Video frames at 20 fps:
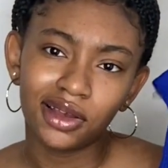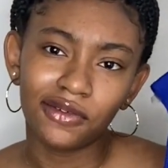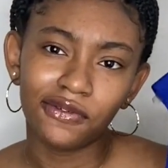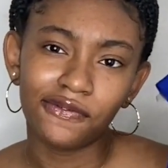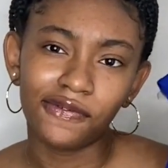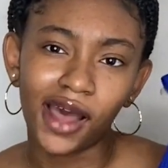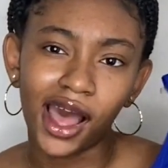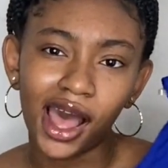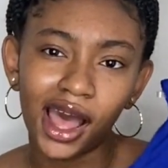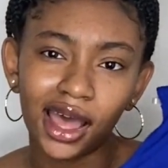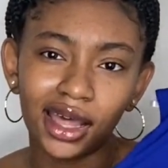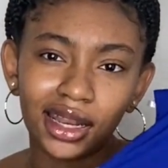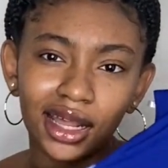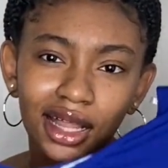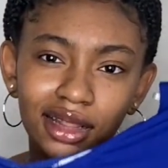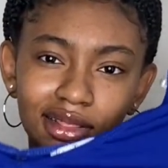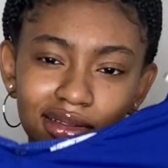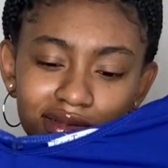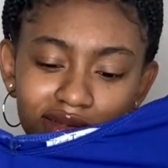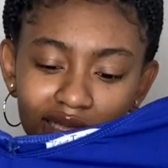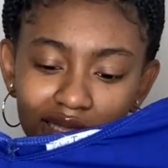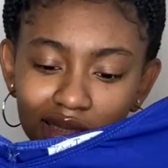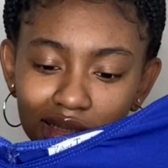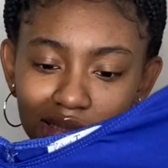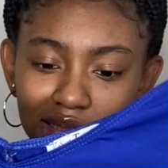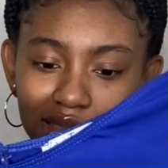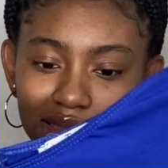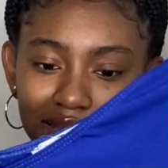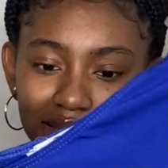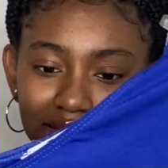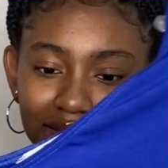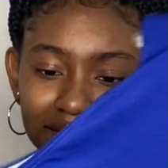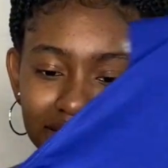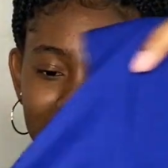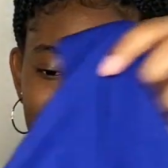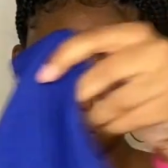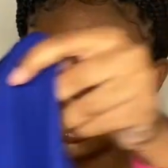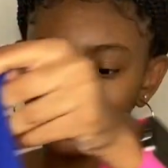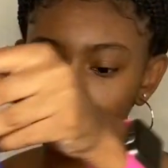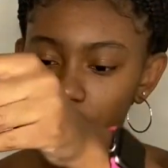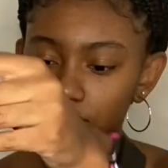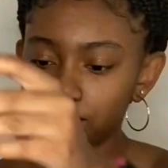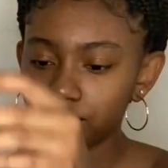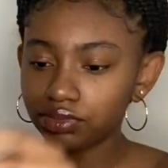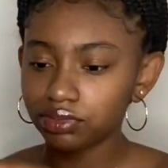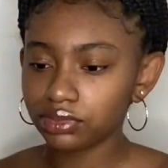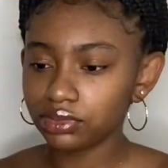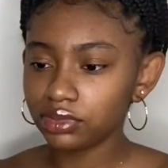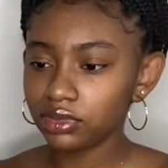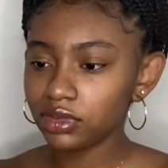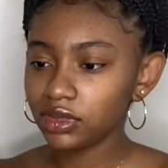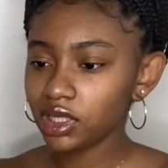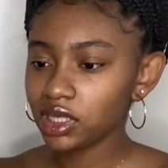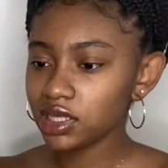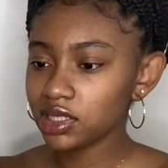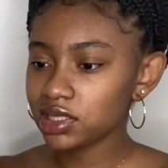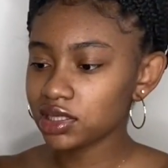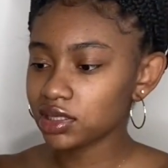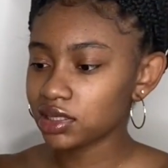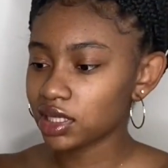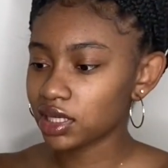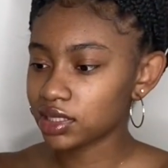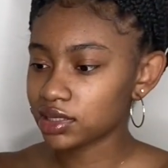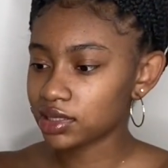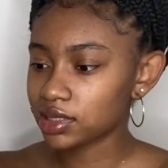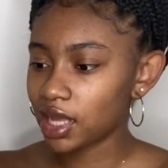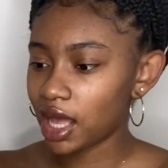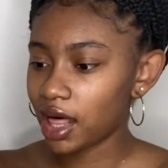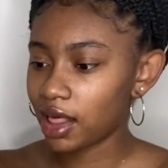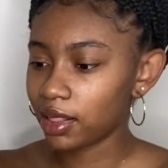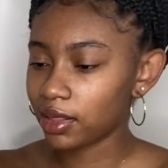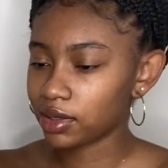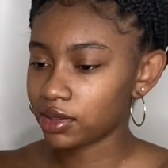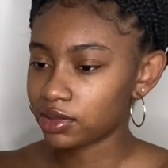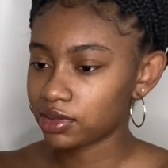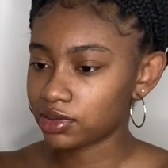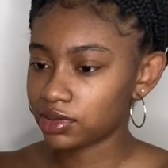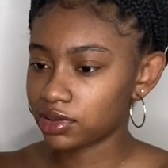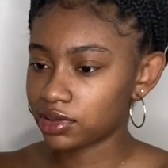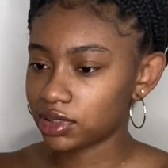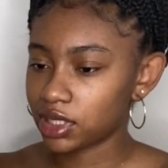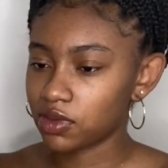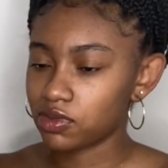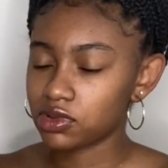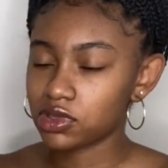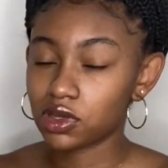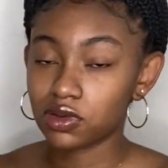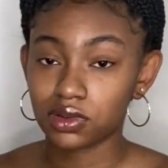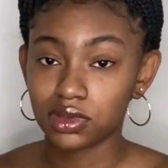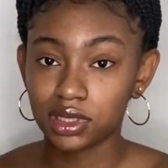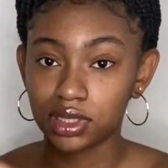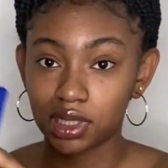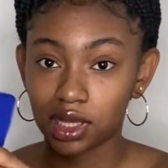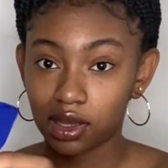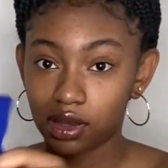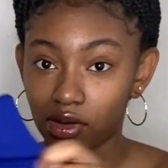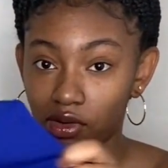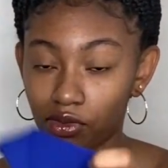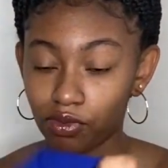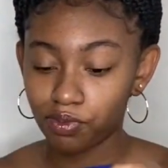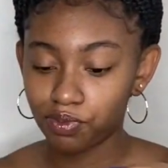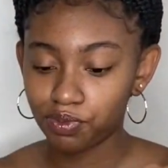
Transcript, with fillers: five dollars I think. Six dollars. It was on sale.